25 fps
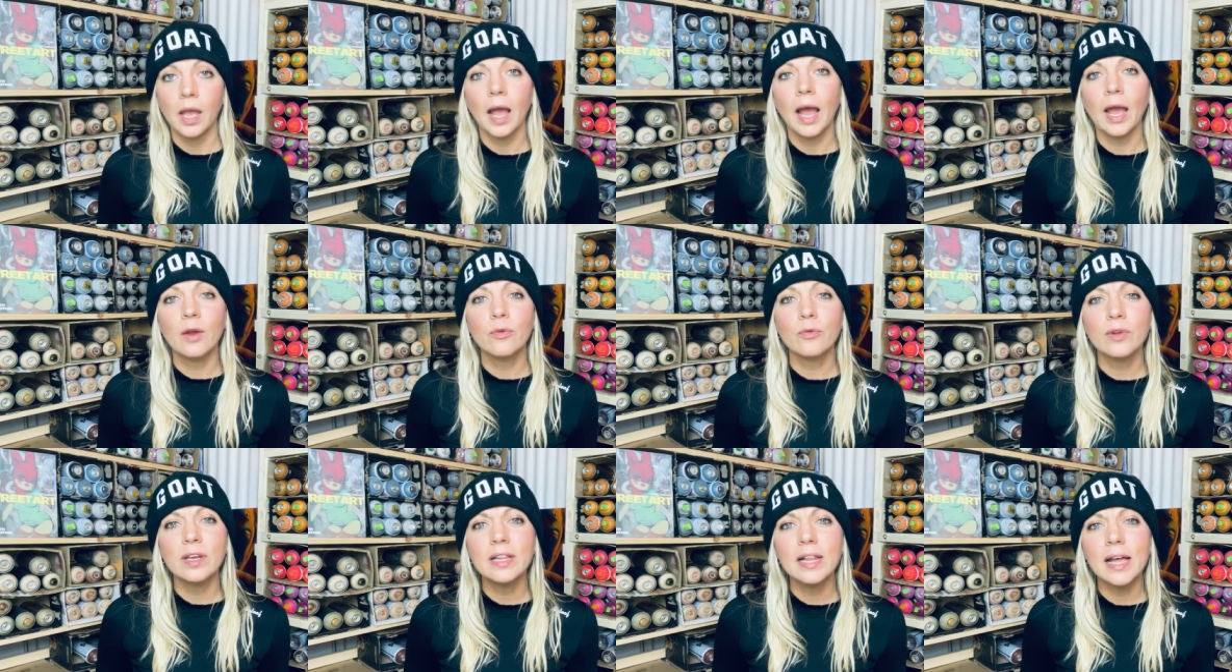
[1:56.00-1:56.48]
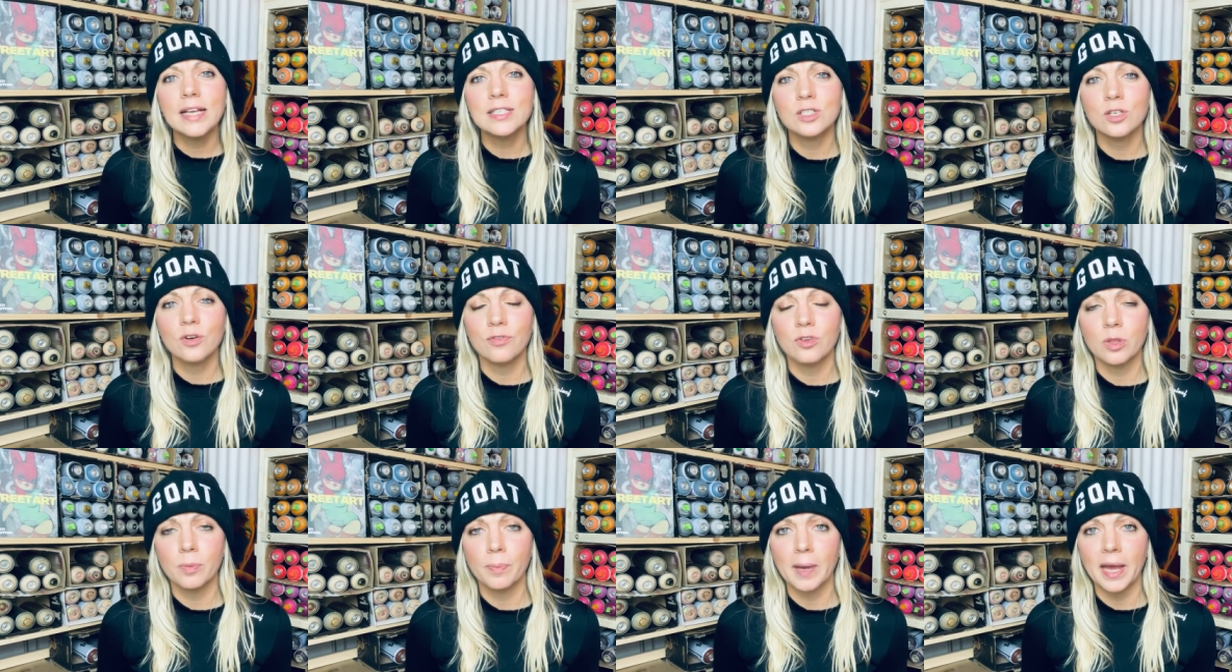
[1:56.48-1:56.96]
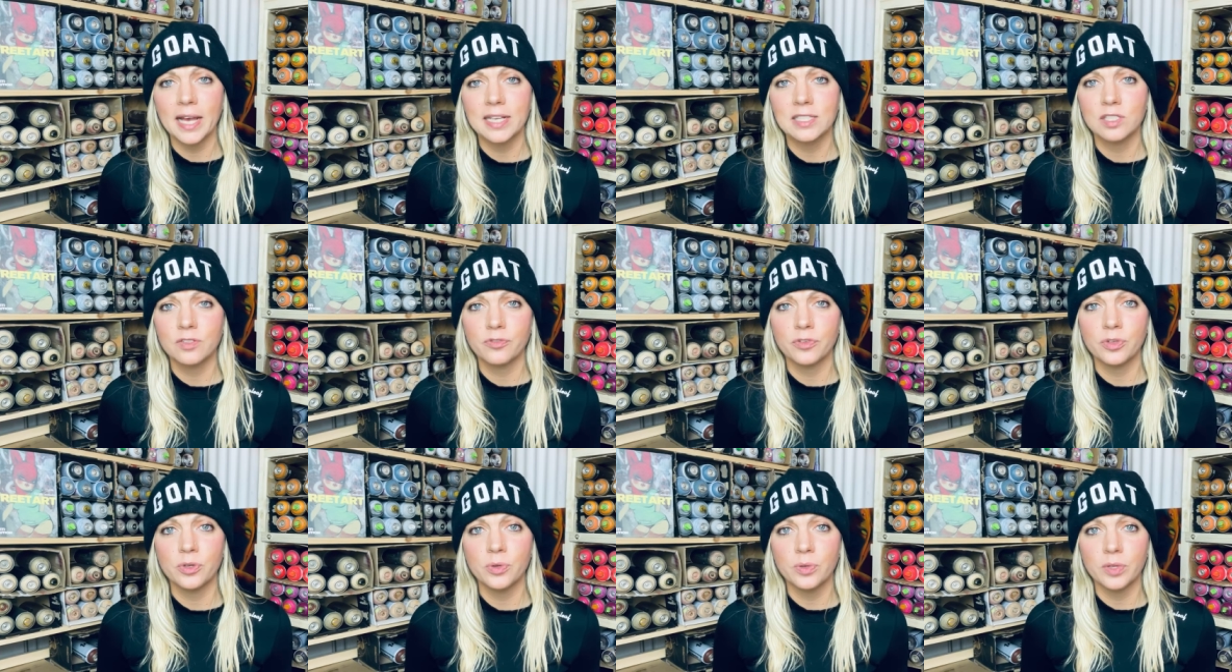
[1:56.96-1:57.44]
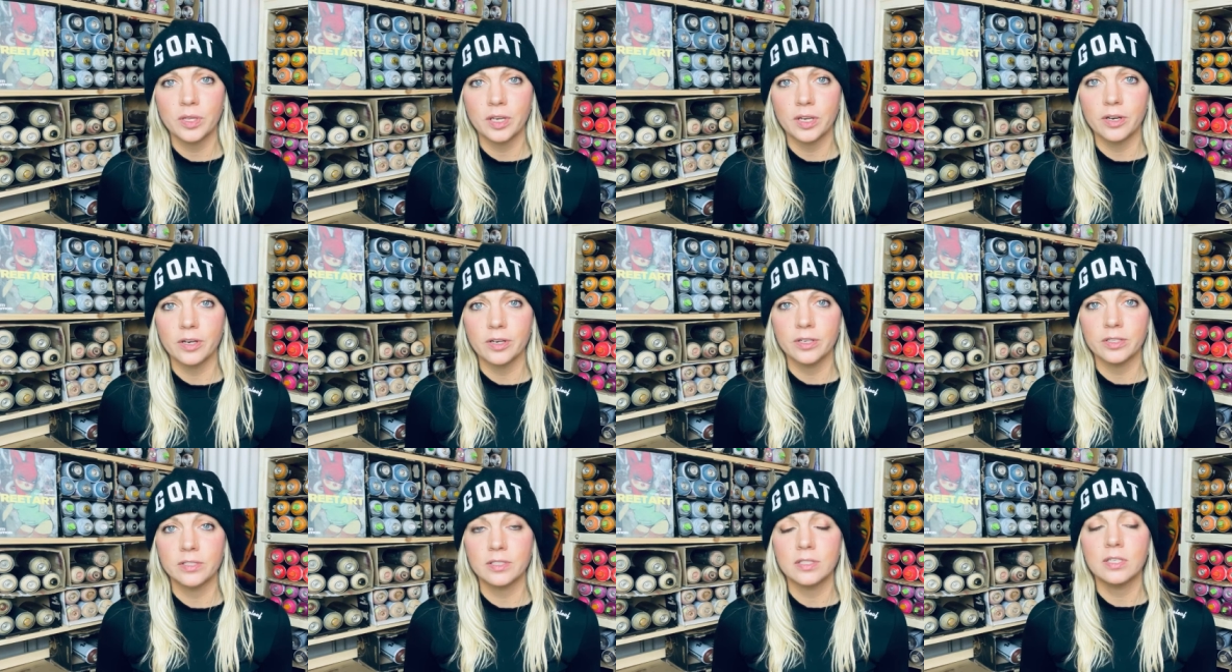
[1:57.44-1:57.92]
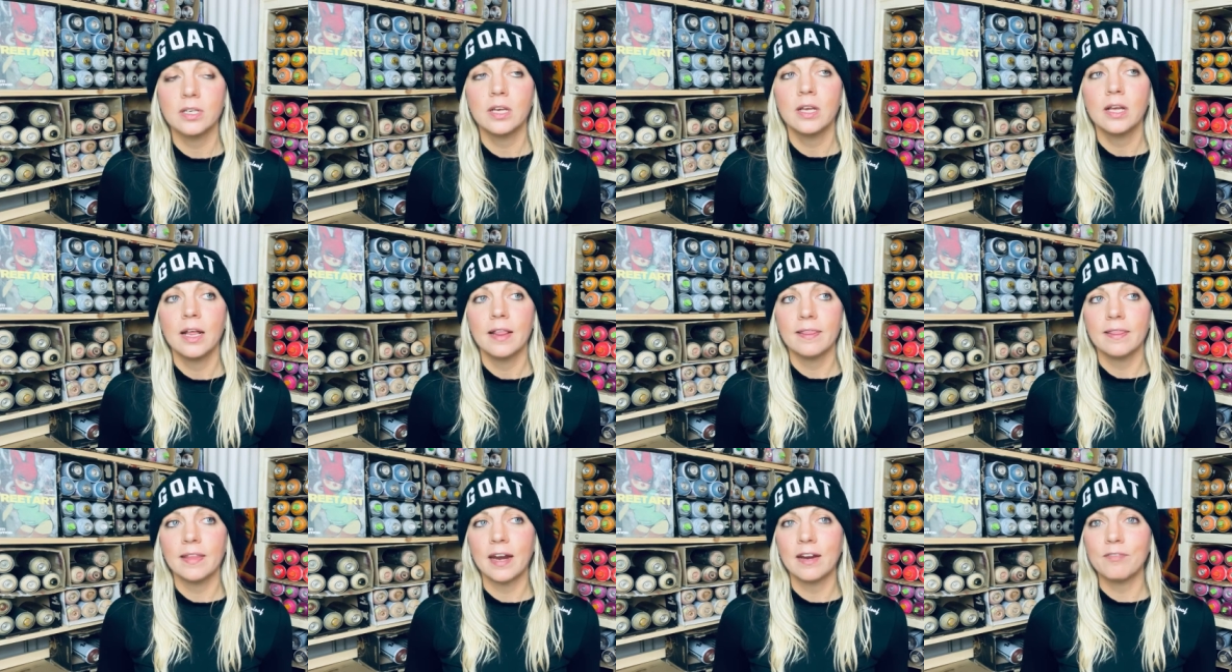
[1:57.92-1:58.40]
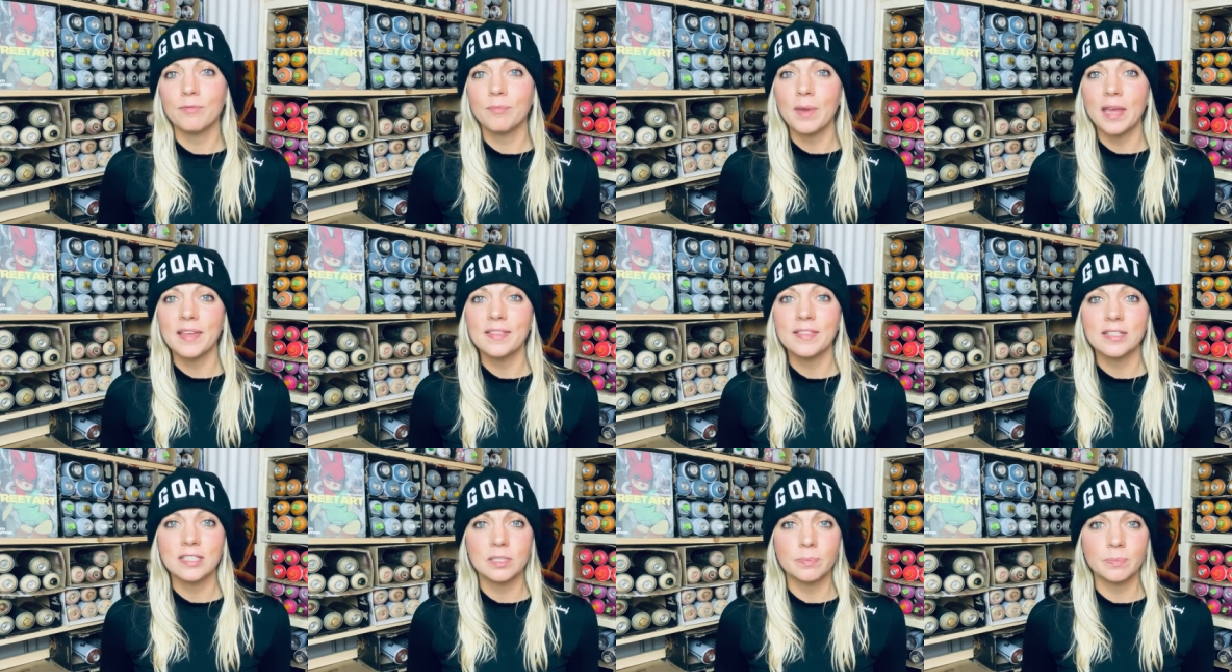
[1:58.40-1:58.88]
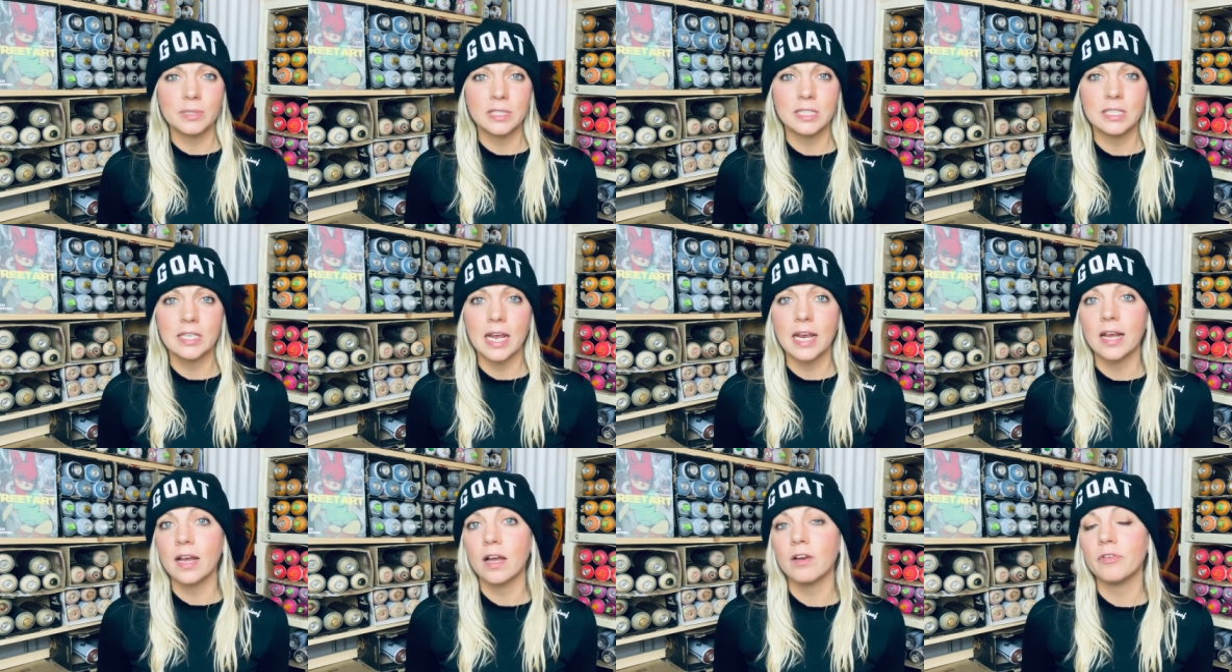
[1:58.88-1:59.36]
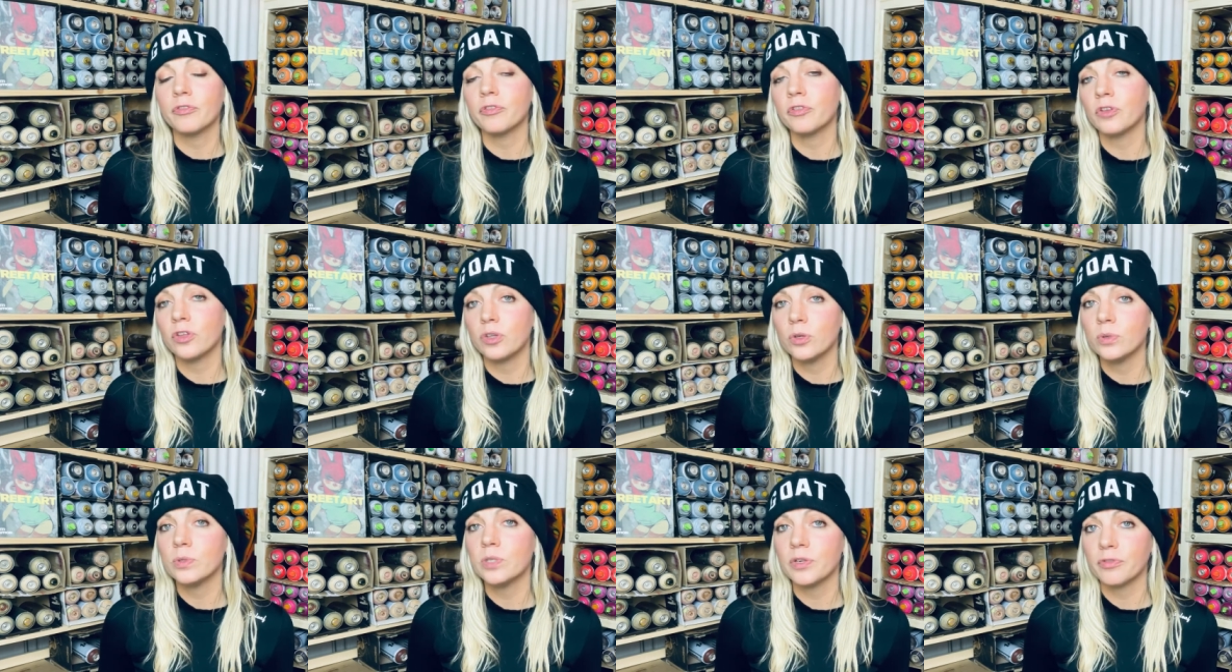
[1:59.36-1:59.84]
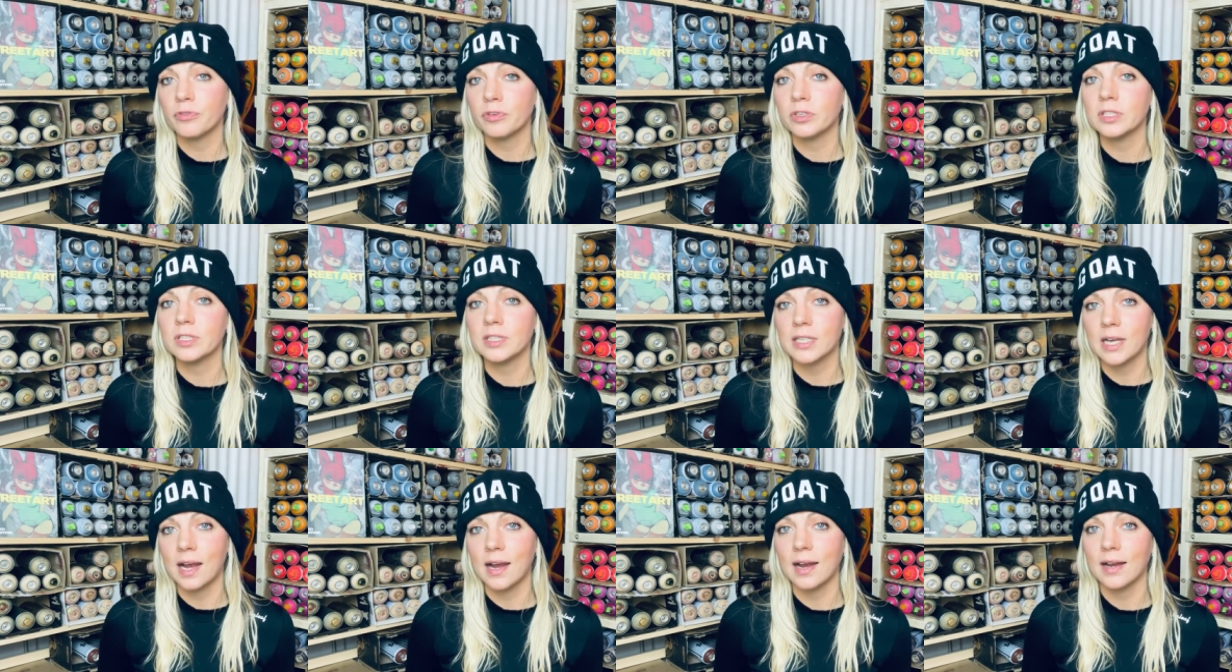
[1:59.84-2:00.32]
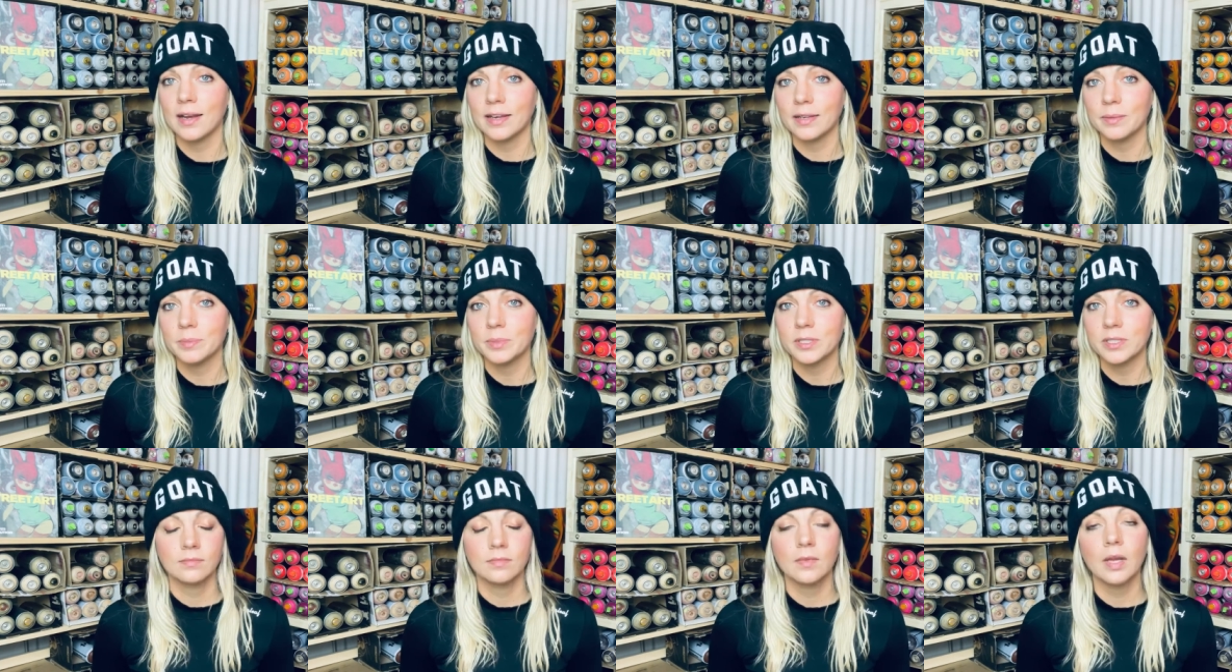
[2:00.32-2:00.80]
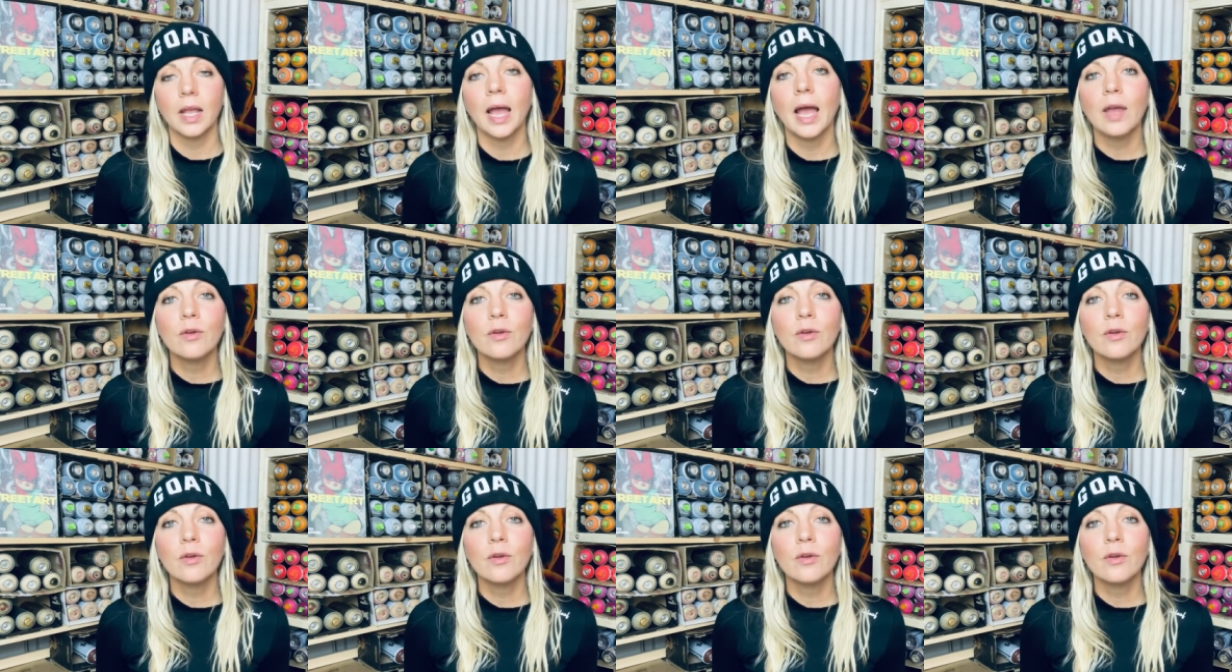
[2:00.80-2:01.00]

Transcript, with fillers: I realized over the past few years that I've made this mistake a few different times.